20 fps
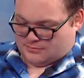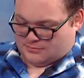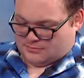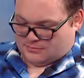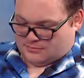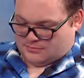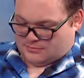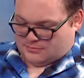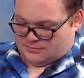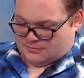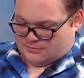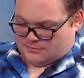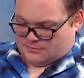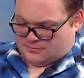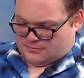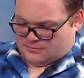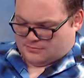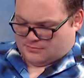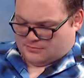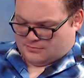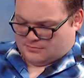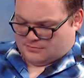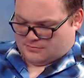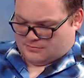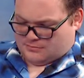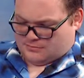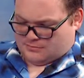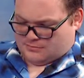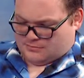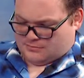
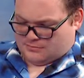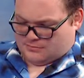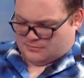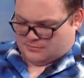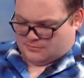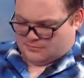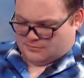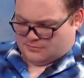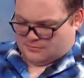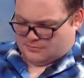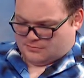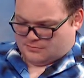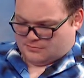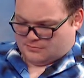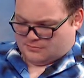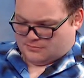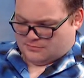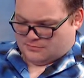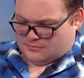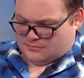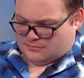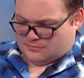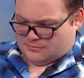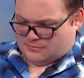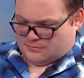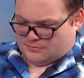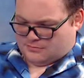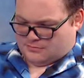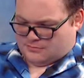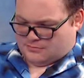
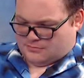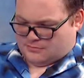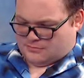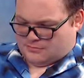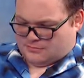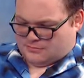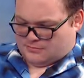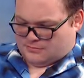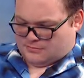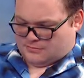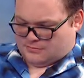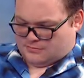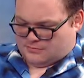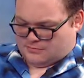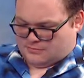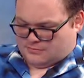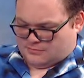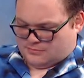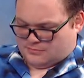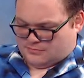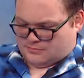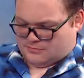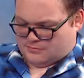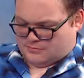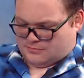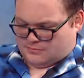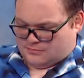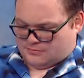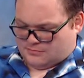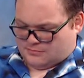
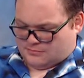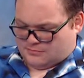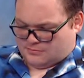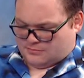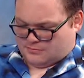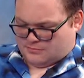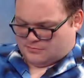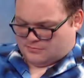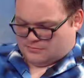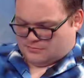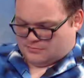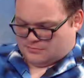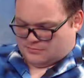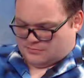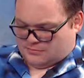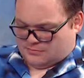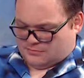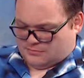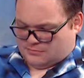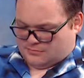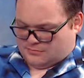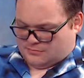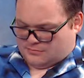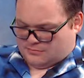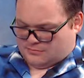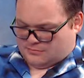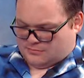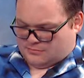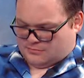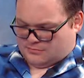
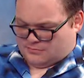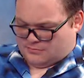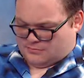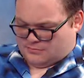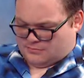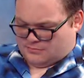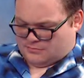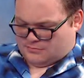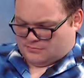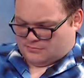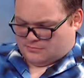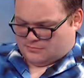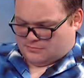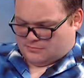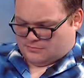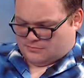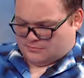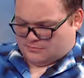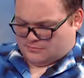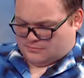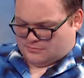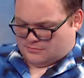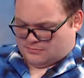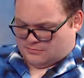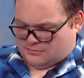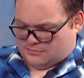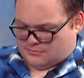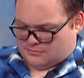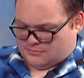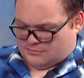
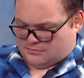This person isn't speaking.